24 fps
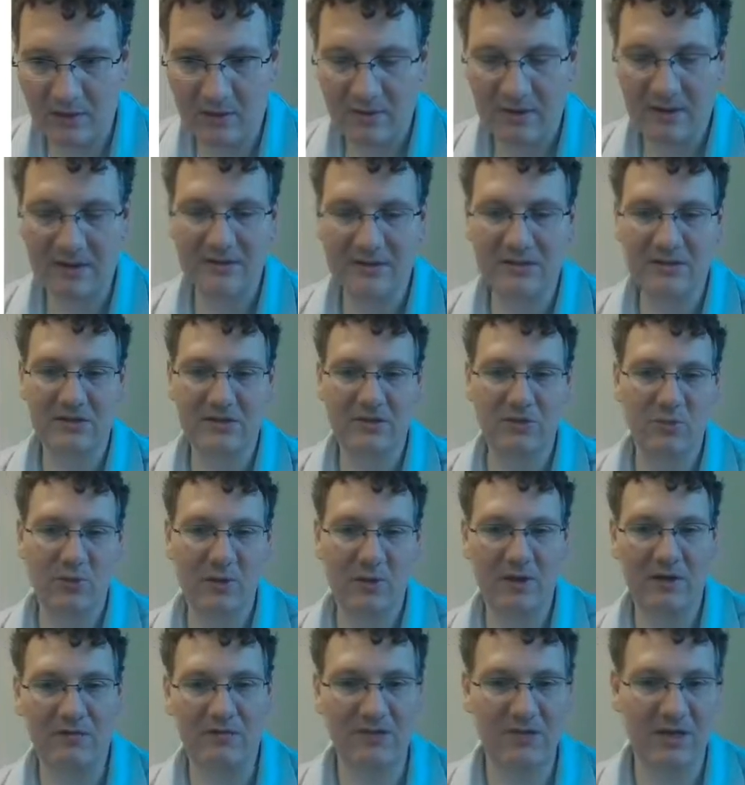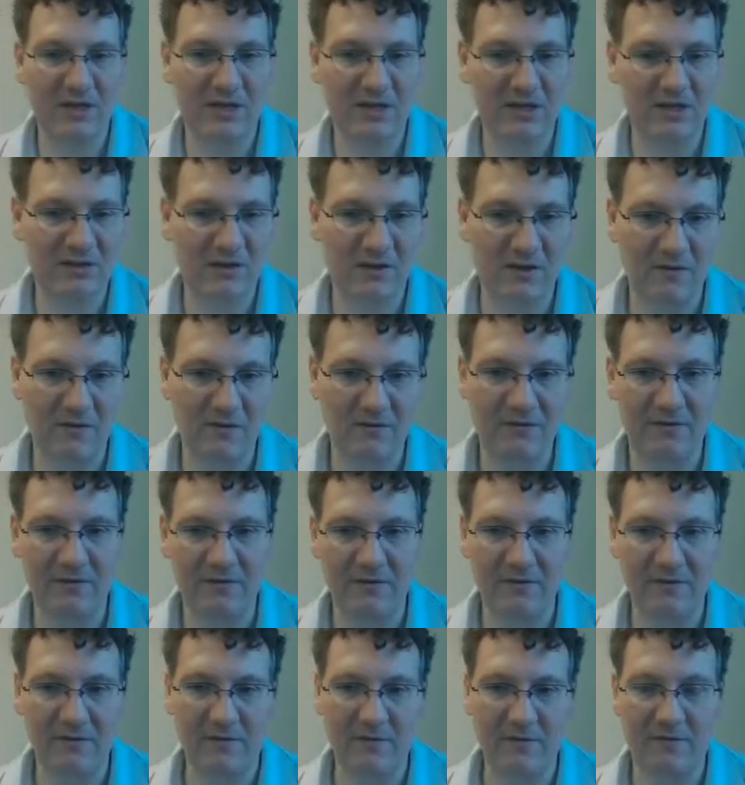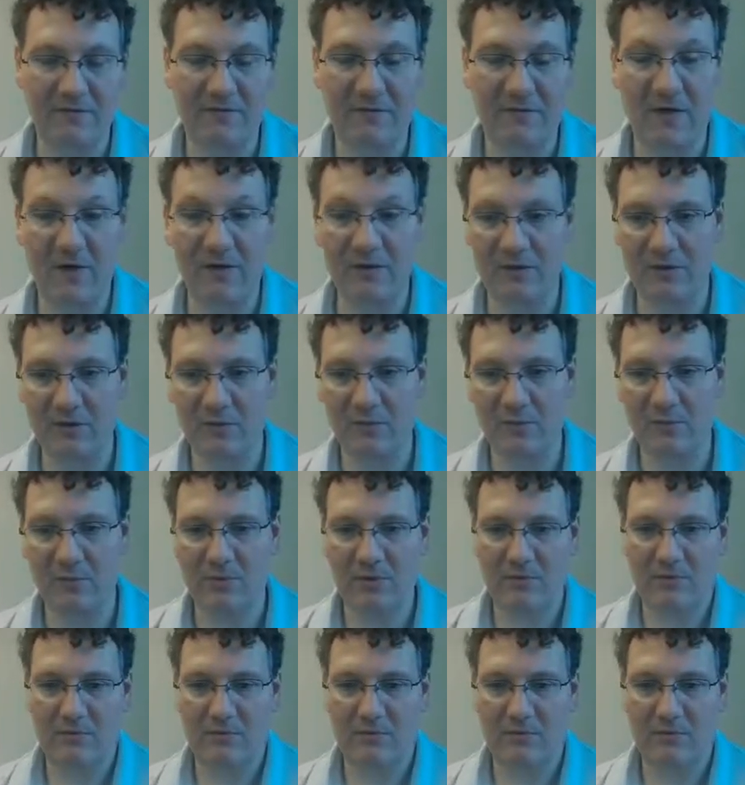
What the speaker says: That's the rate of change of the volume.